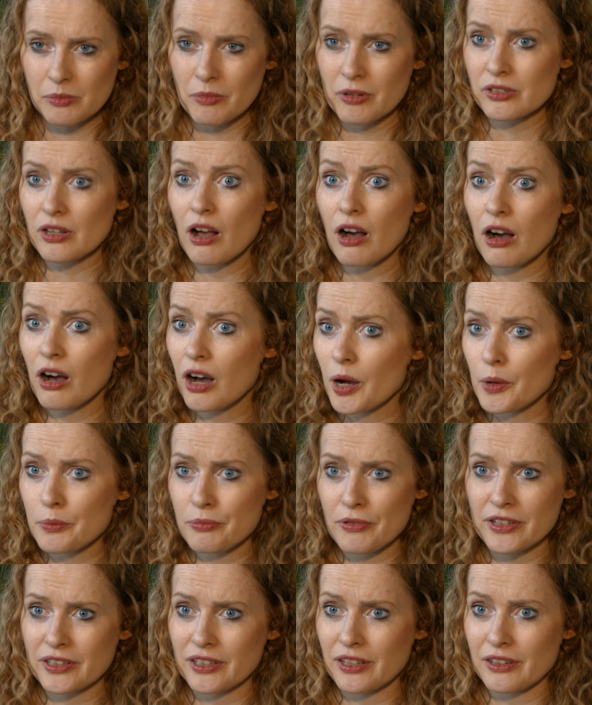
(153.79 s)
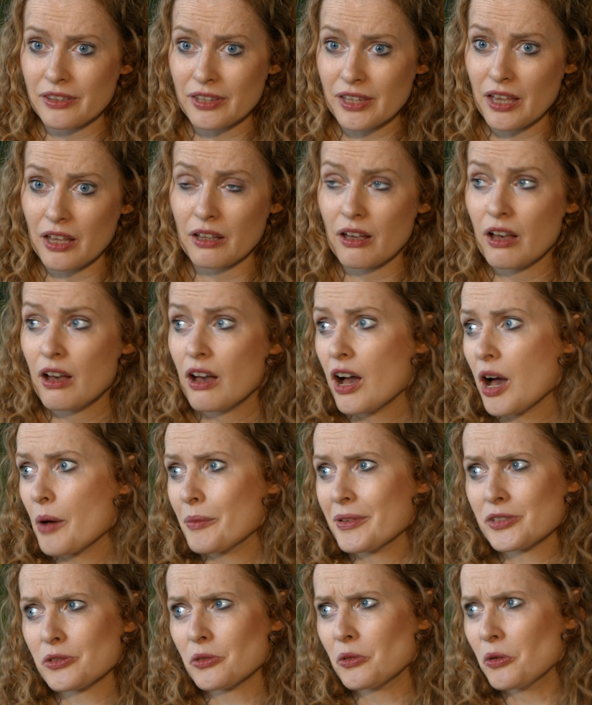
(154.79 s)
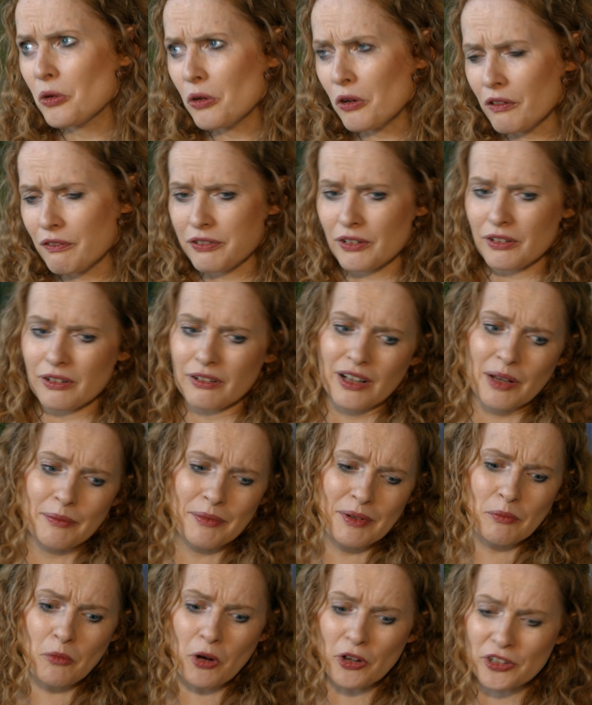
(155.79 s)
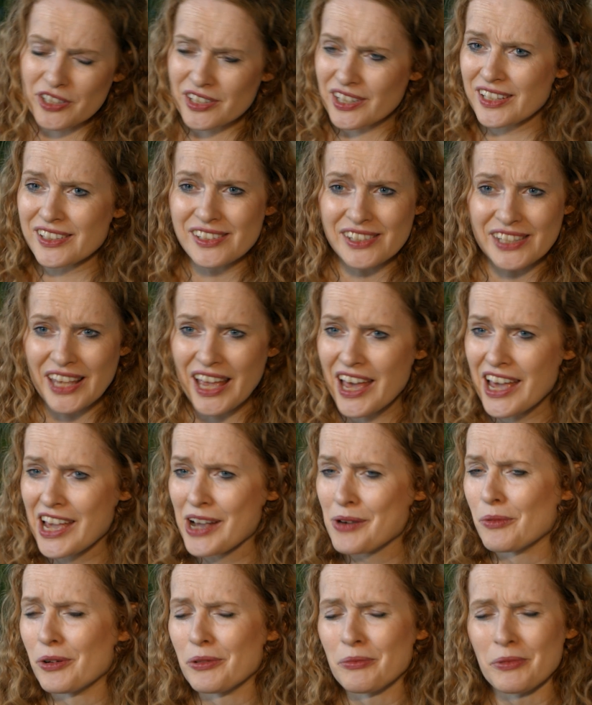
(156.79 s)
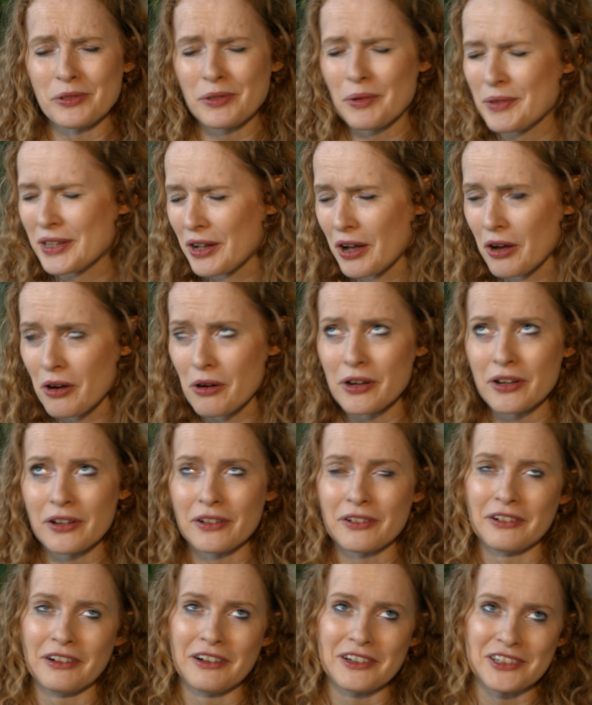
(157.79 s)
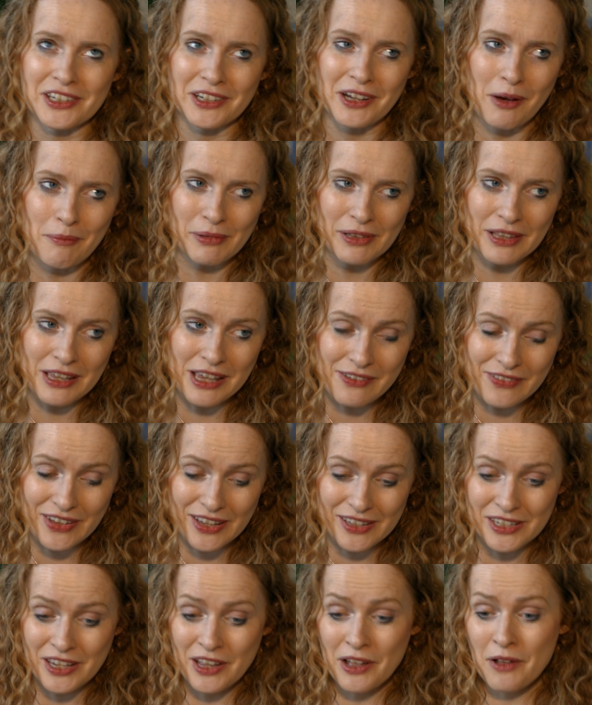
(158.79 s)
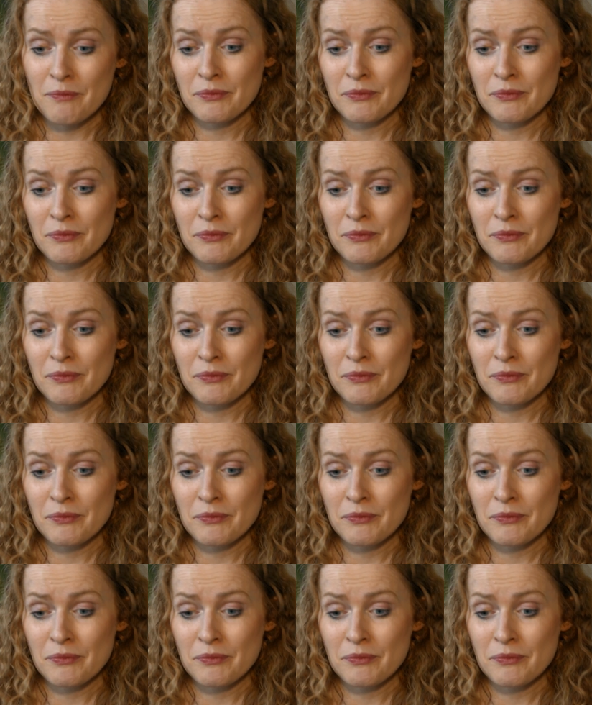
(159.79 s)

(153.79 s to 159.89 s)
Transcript: the most heartbreaking thing. I mean, it's awful. I mean, what do they say? And I mean, oh gosh, I can't believe it.